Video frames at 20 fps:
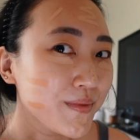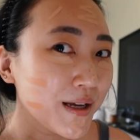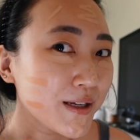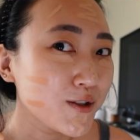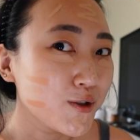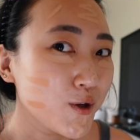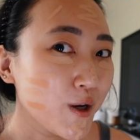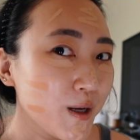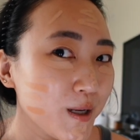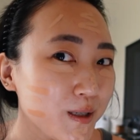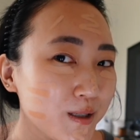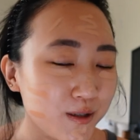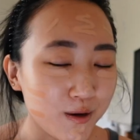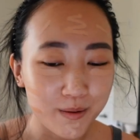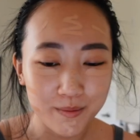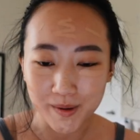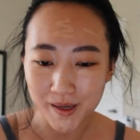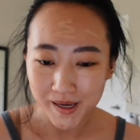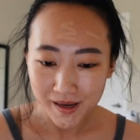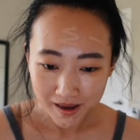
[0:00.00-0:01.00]
that shade is
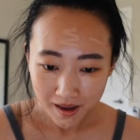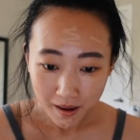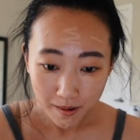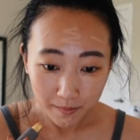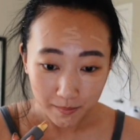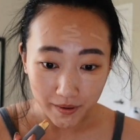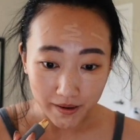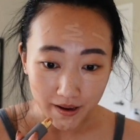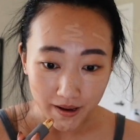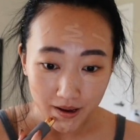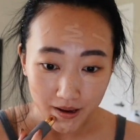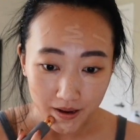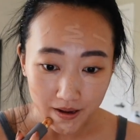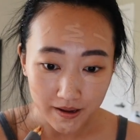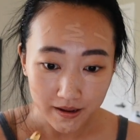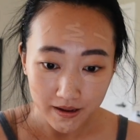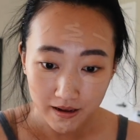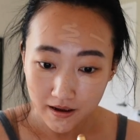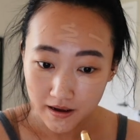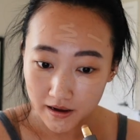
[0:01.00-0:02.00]
on me, but
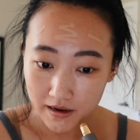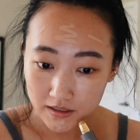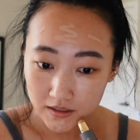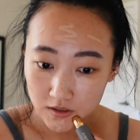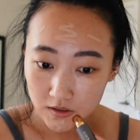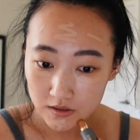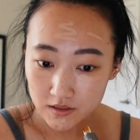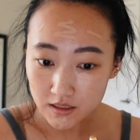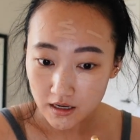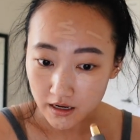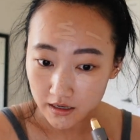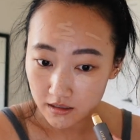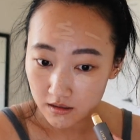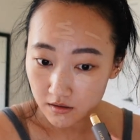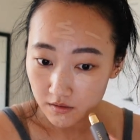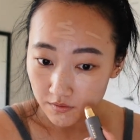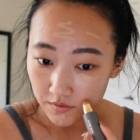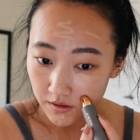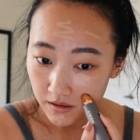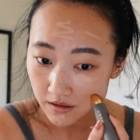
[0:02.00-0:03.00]
I just kind
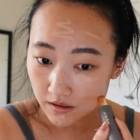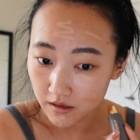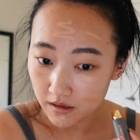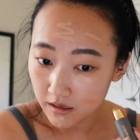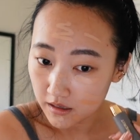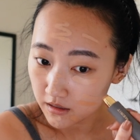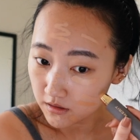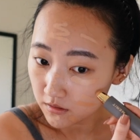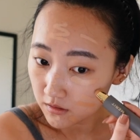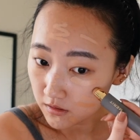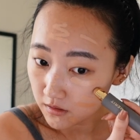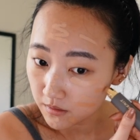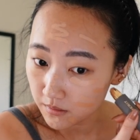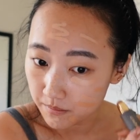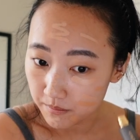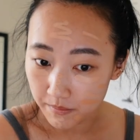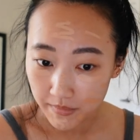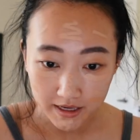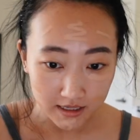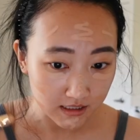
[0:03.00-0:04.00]
of
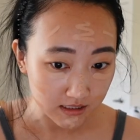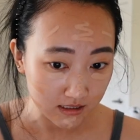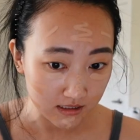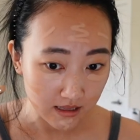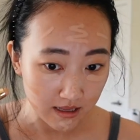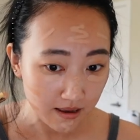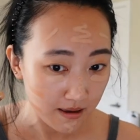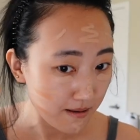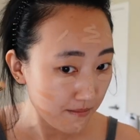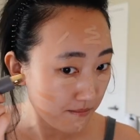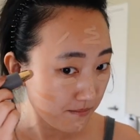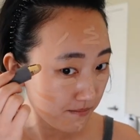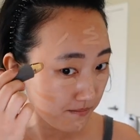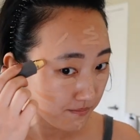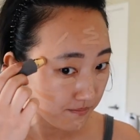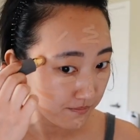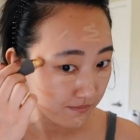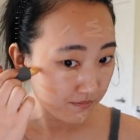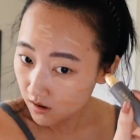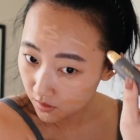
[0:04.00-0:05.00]
intermix them
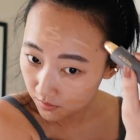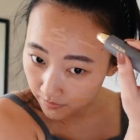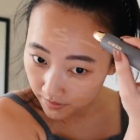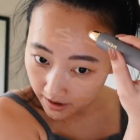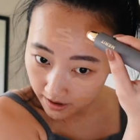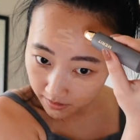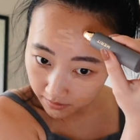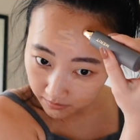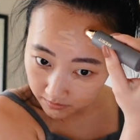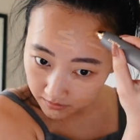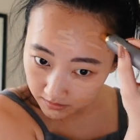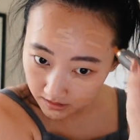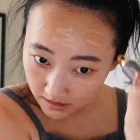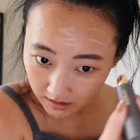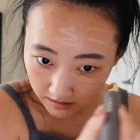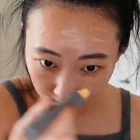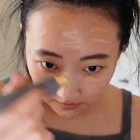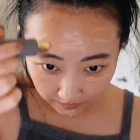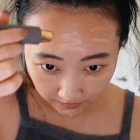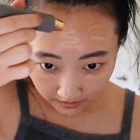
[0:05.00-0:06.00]
around
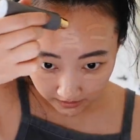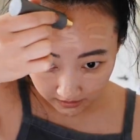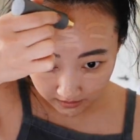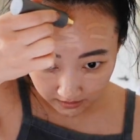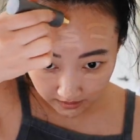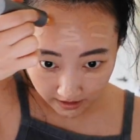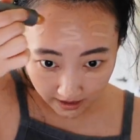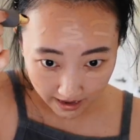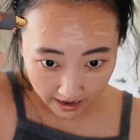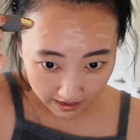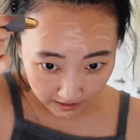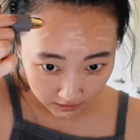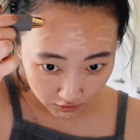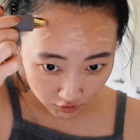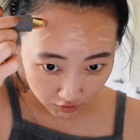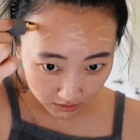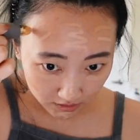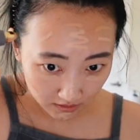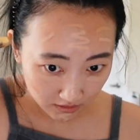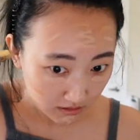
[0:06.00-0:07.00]
kind of like the
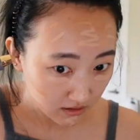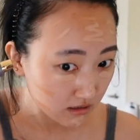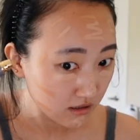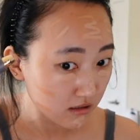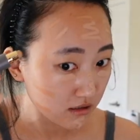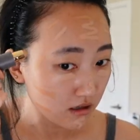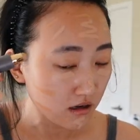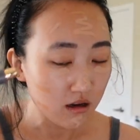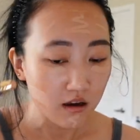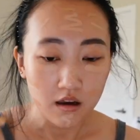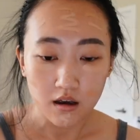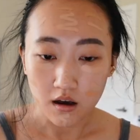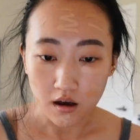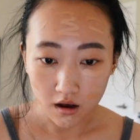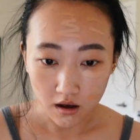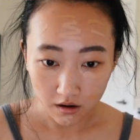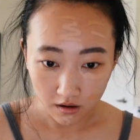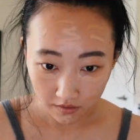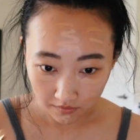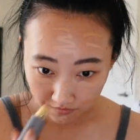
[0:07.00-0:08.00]
edges
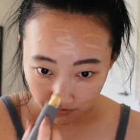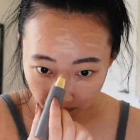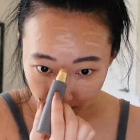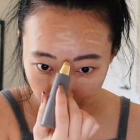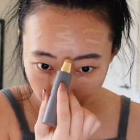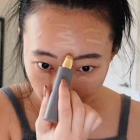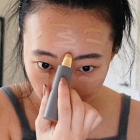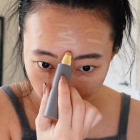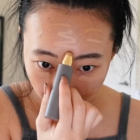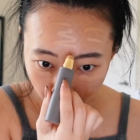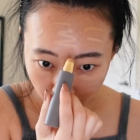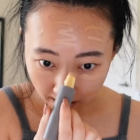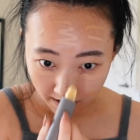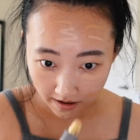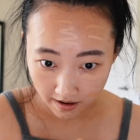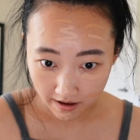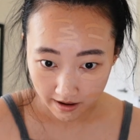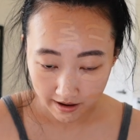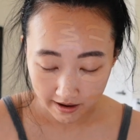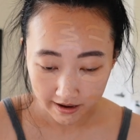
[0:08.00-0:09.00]
of
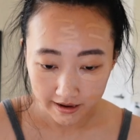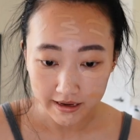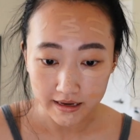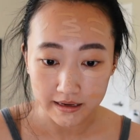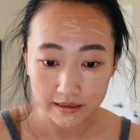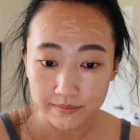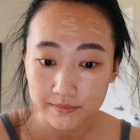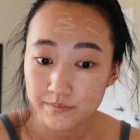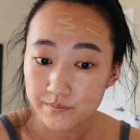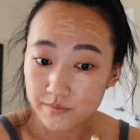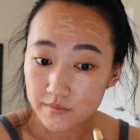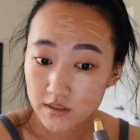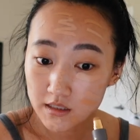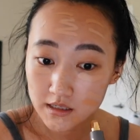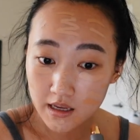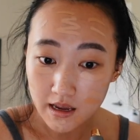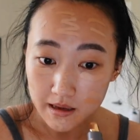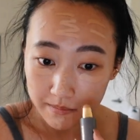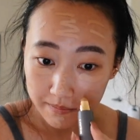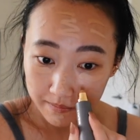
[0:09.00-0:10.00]
my
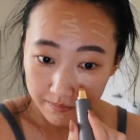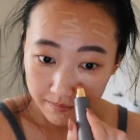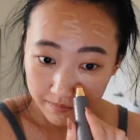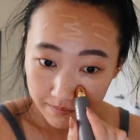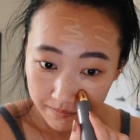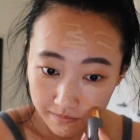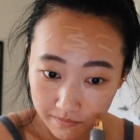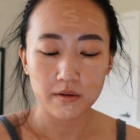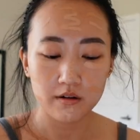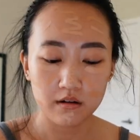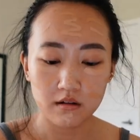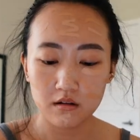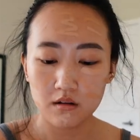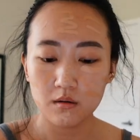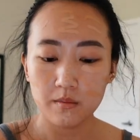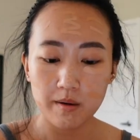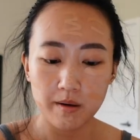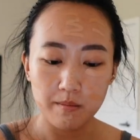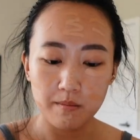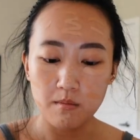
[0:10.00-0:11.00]
skin a
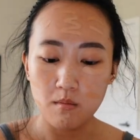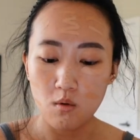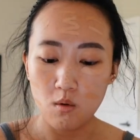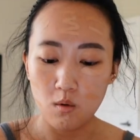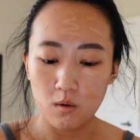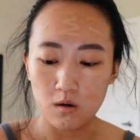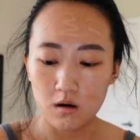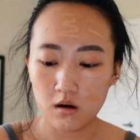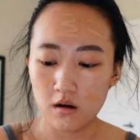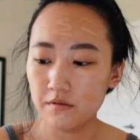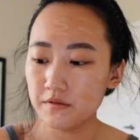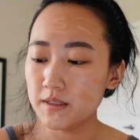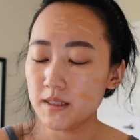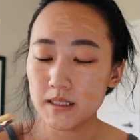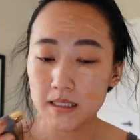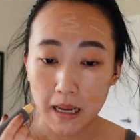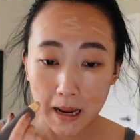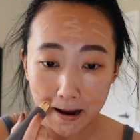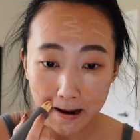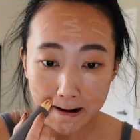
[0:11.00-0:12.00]
little bit more of
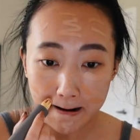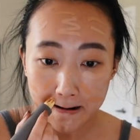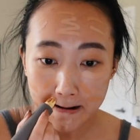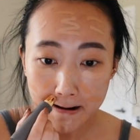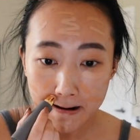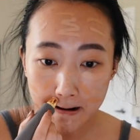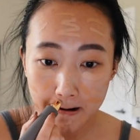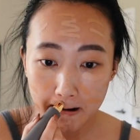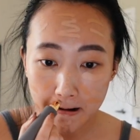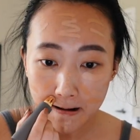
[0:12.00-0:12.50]
sand